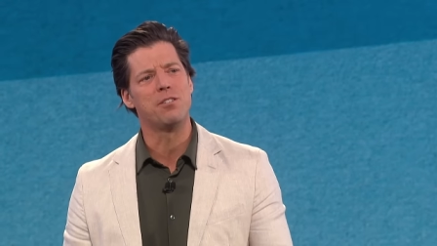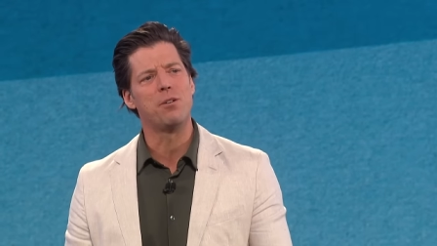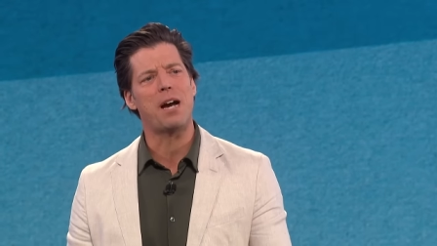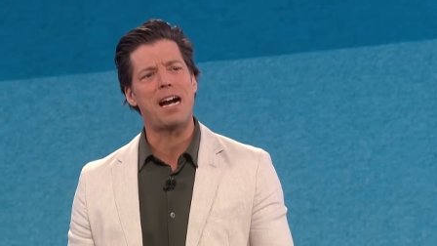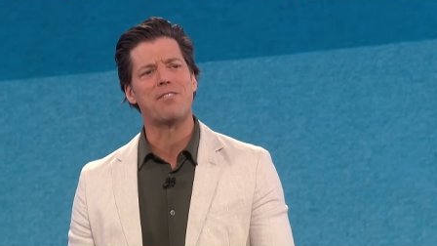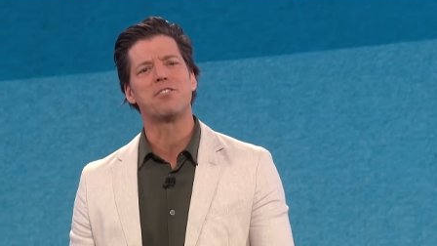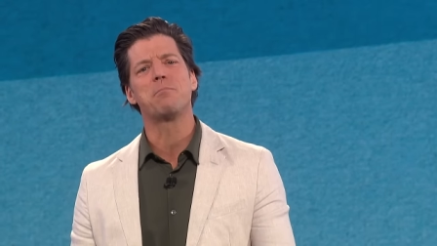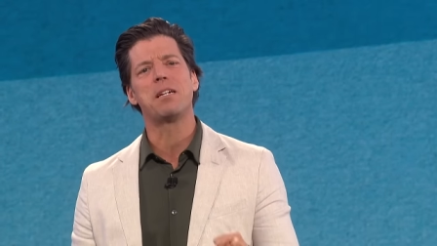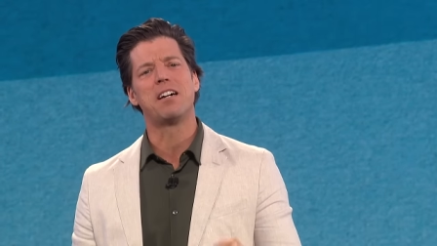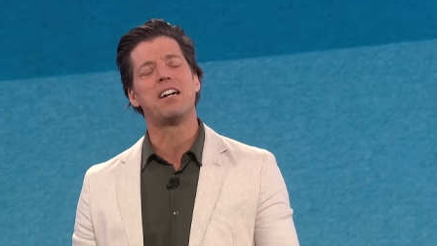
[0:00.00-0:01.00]
you have to
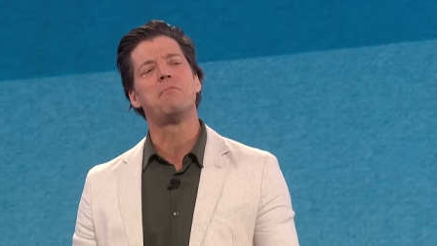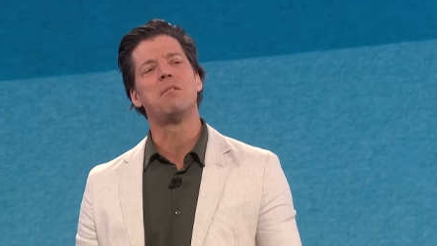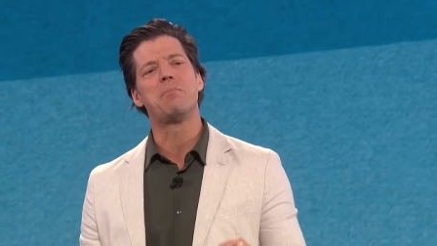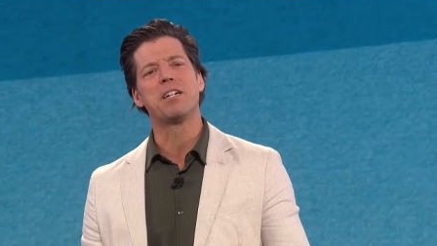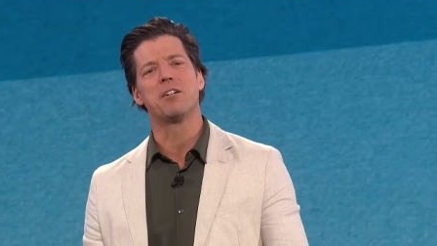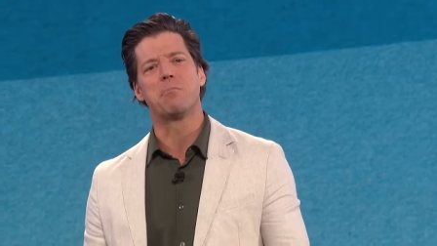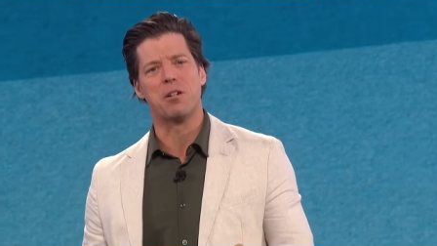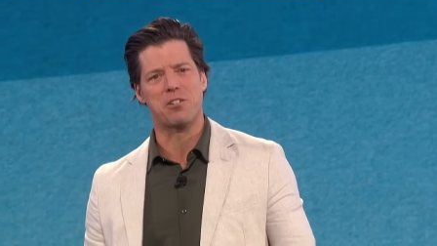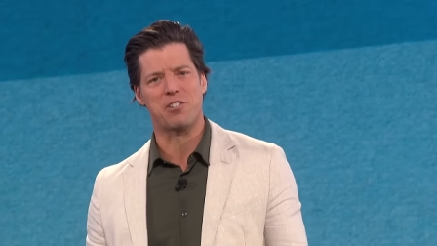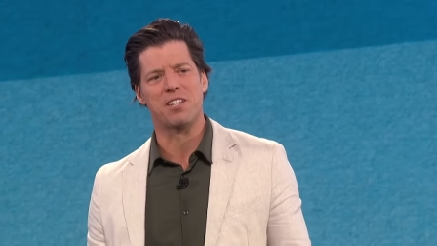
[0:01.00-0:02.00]
become a bigger
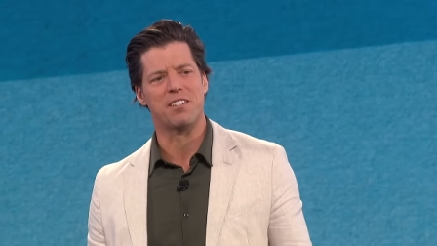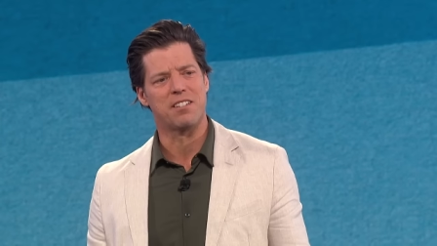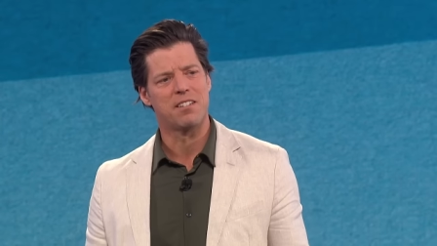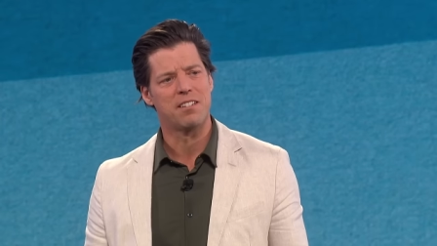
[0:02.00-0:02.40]
person.